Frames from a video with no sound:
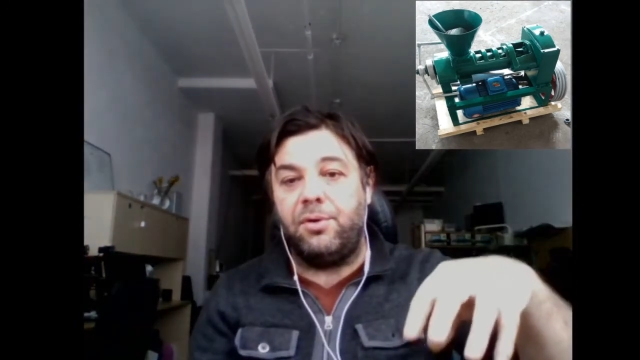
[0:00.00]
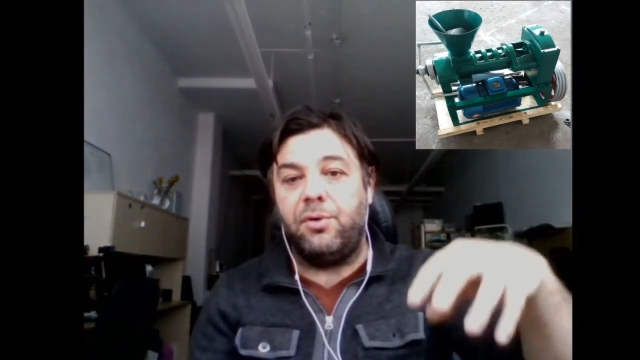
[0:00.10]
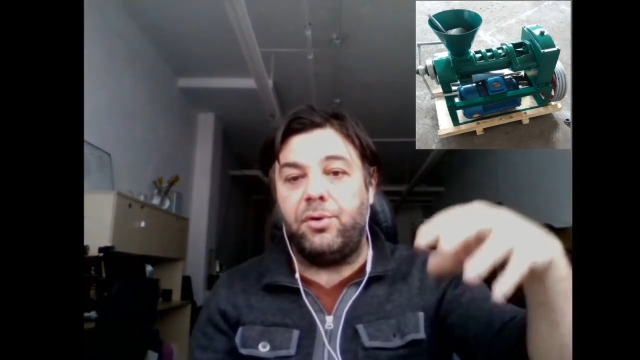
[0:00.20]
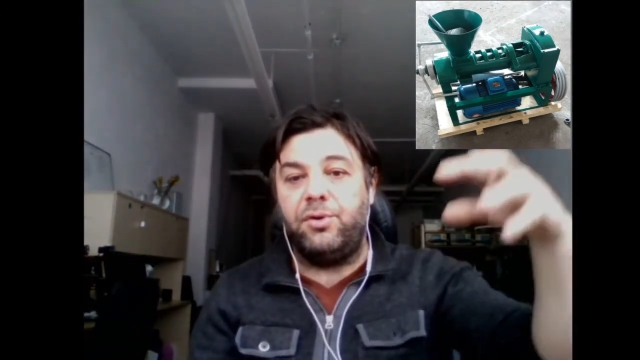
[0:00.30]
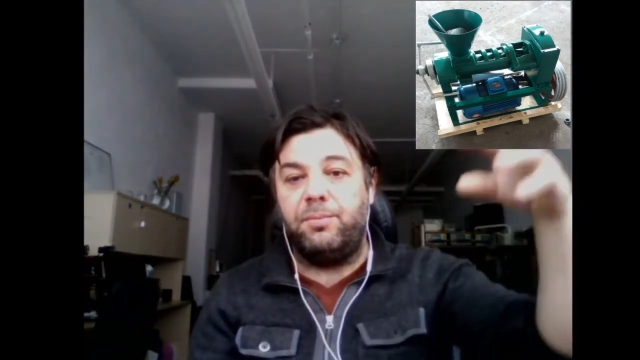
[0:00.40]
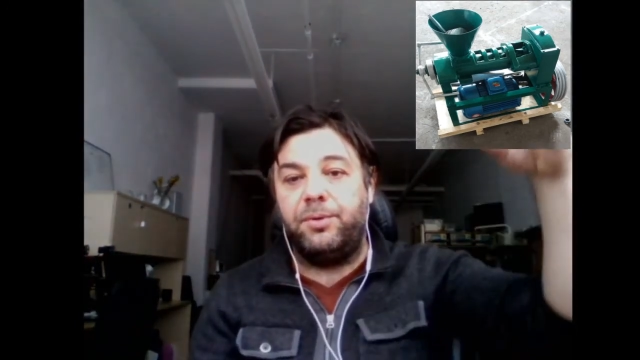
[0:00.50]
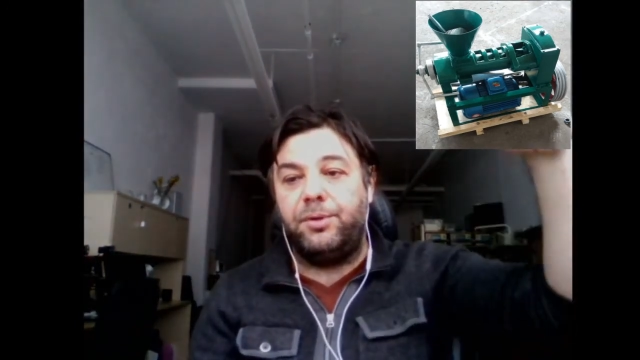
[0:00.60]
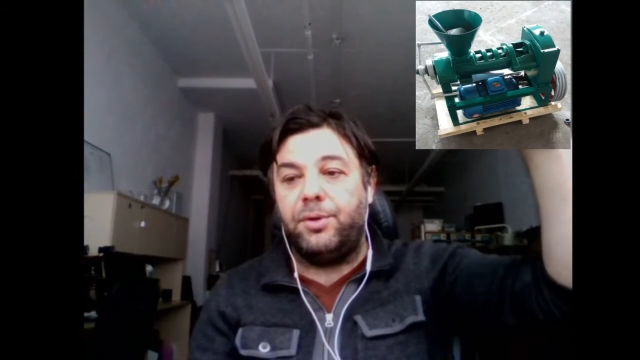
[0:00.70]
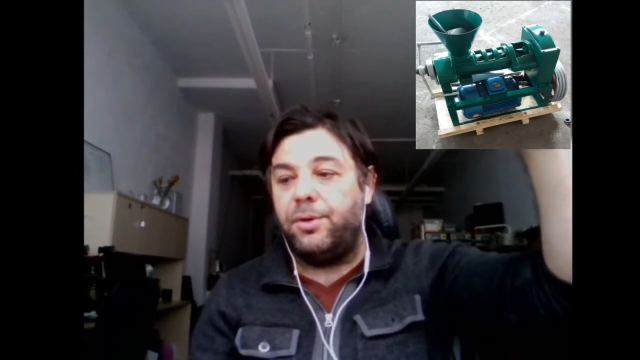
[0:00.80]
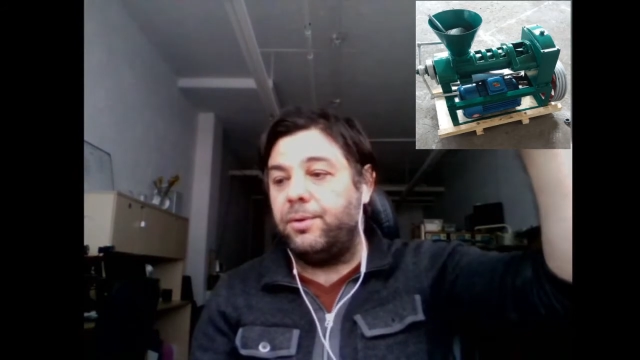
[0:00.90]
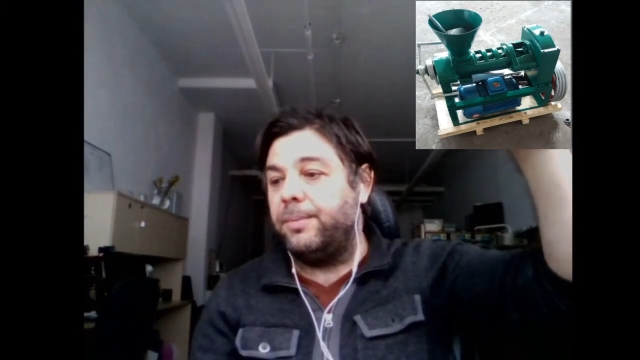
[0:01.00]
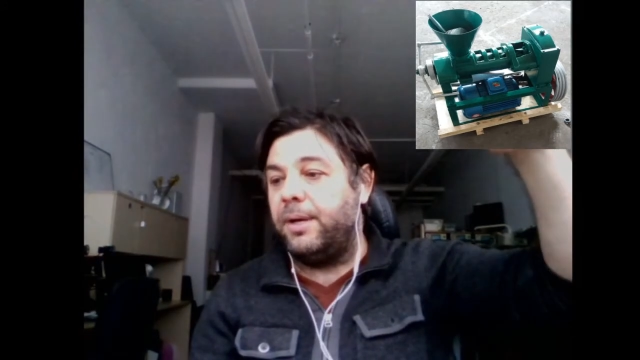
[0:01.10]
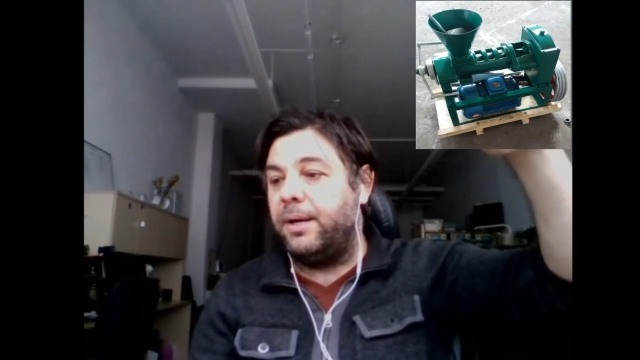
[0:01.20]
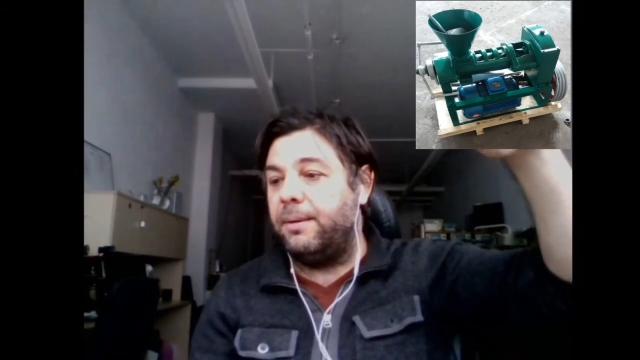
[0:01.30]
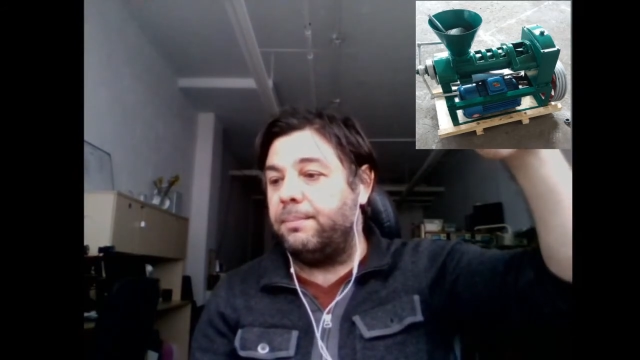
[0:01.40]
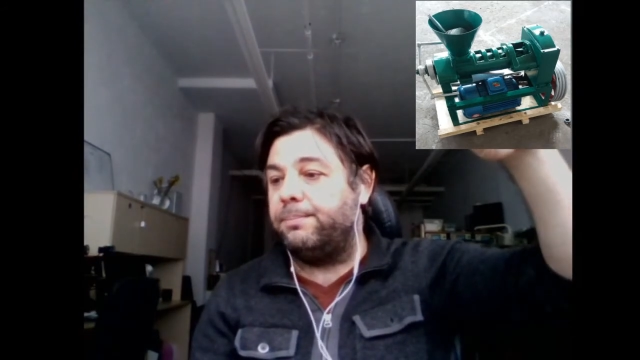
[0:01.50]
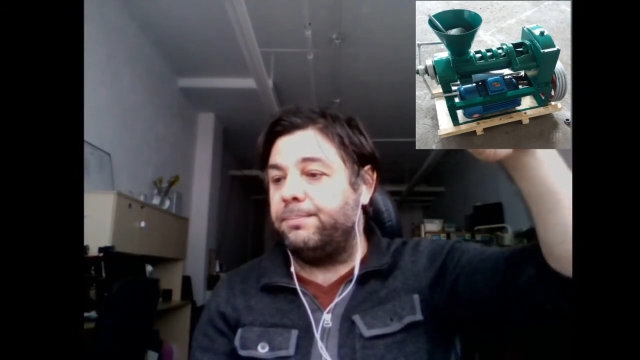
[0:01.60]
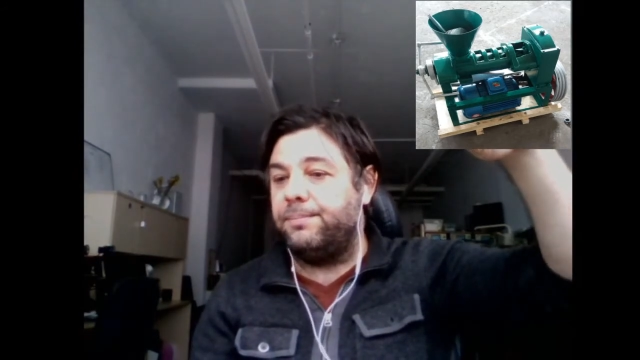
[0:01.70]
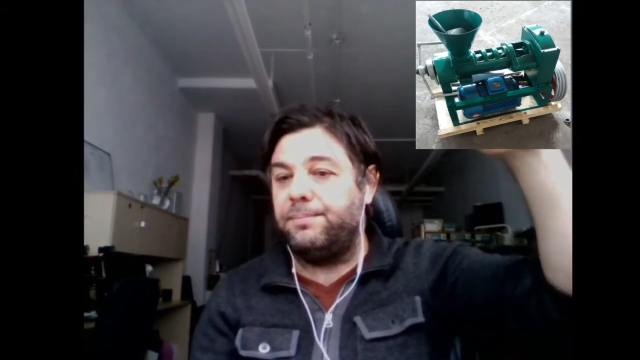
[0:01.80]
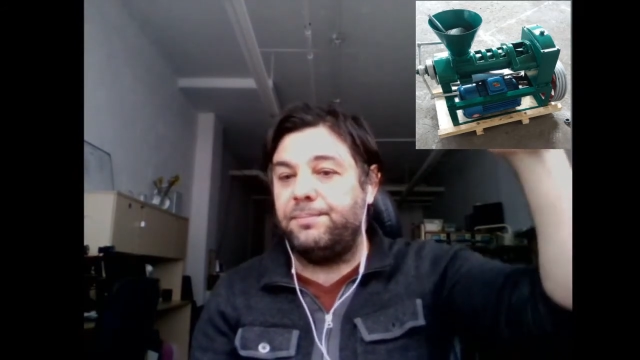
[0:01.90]
or you put your
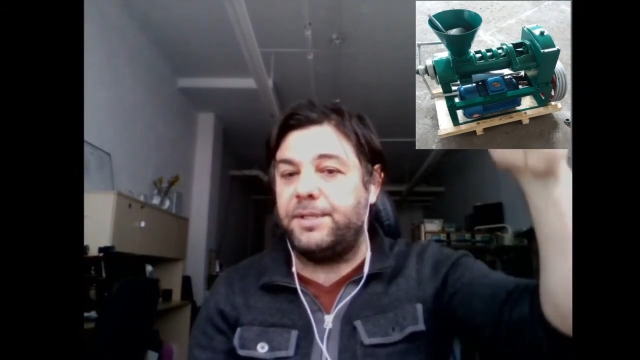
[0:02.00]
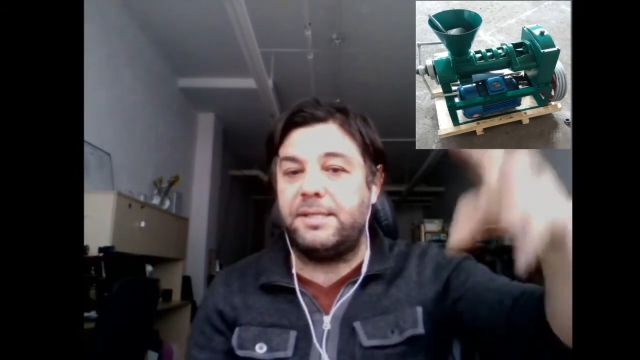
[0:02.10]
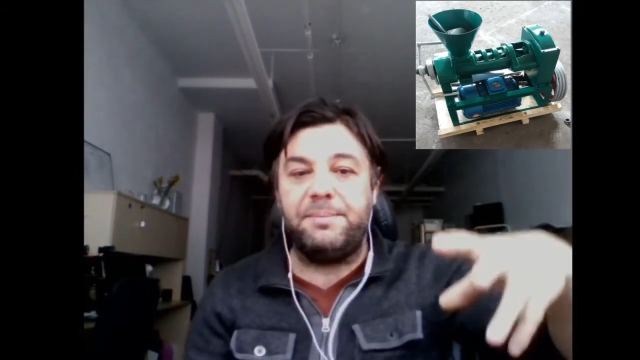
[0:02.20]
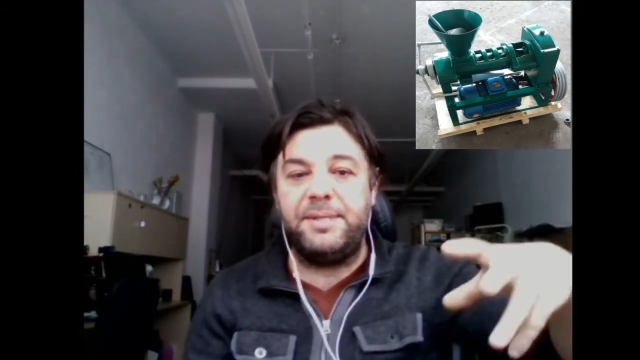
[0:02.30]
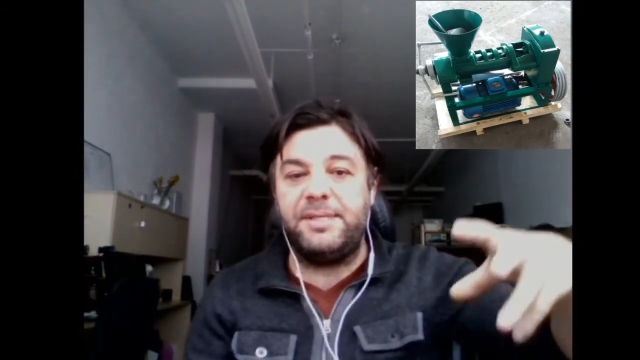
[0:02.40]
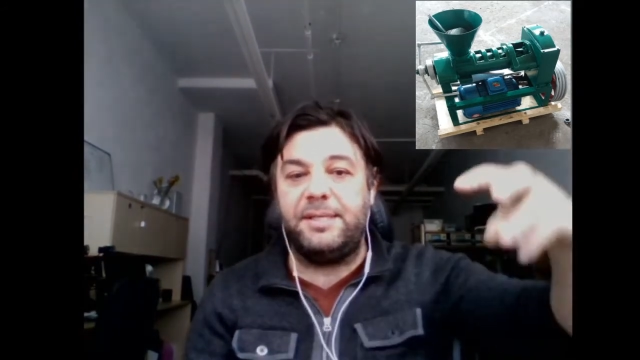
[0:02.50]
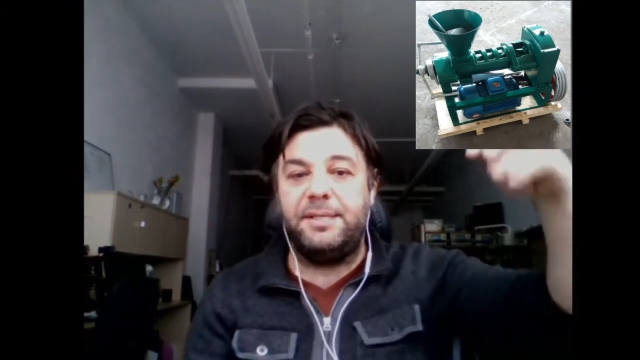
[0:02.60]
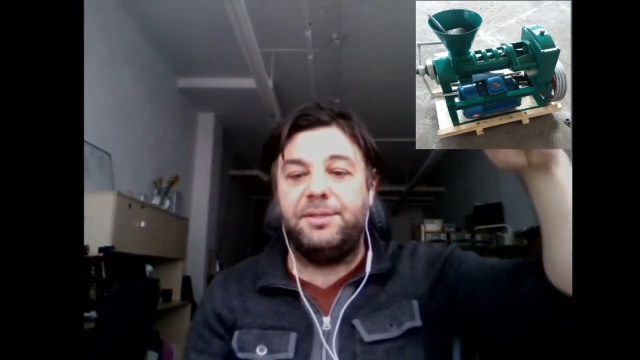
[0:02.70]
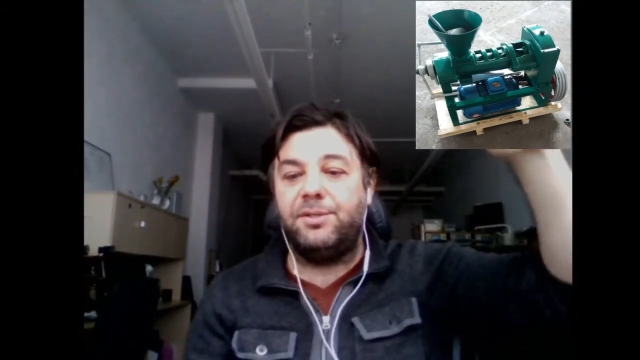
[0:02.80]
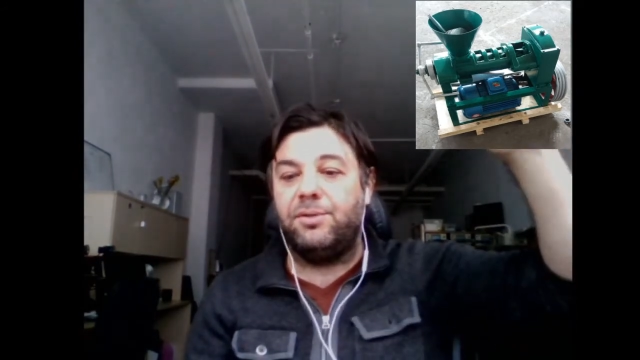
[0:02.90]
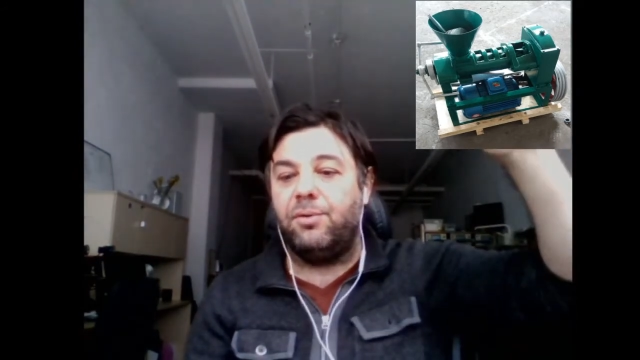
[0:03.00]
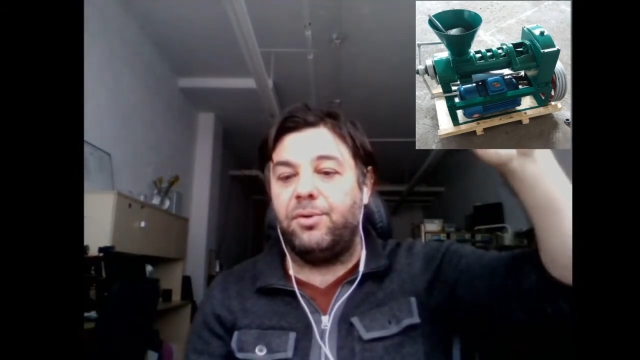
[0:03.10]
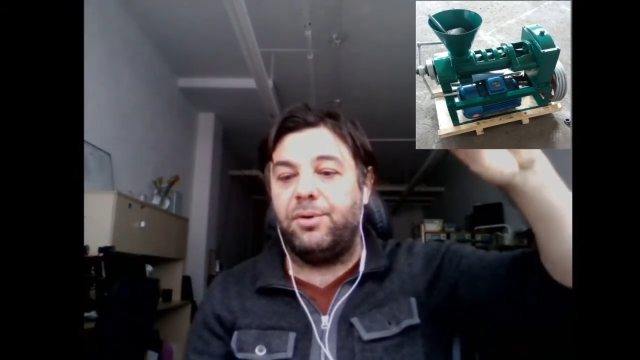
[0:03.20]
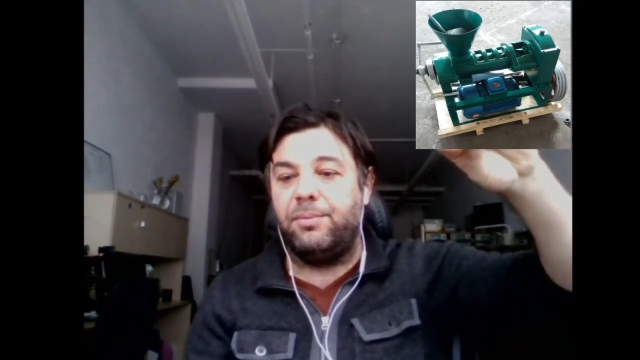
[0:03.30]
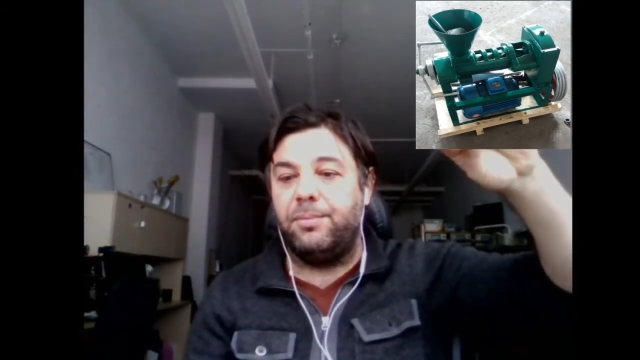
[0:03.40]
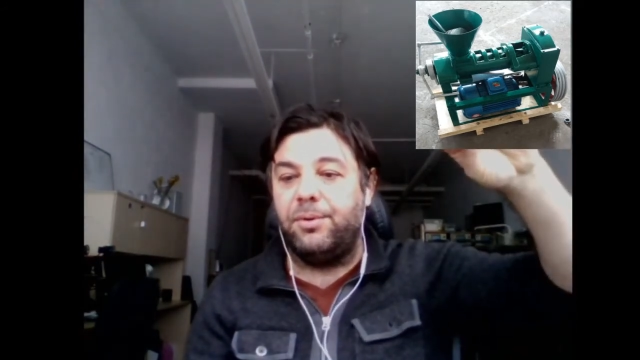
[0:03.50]
sesame seeds or